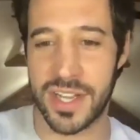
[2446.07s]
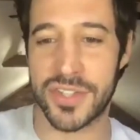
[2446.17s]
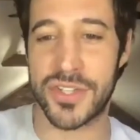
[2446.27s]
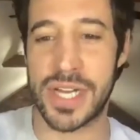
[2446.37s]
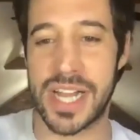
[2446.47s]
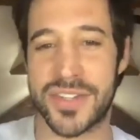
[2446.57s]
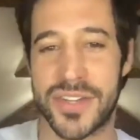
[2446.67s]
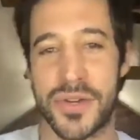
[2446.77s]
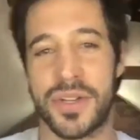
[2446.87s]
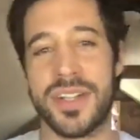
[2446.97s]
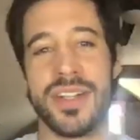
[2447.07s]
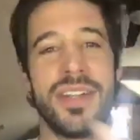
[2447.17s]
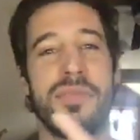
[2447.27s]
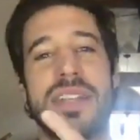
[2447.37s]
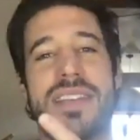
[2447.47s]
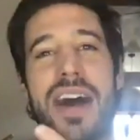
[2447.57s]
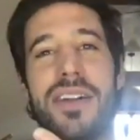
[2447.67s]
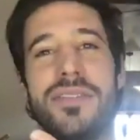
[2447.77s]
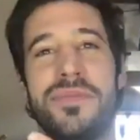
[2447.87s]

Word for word: I'll see you guys soon. Peace out.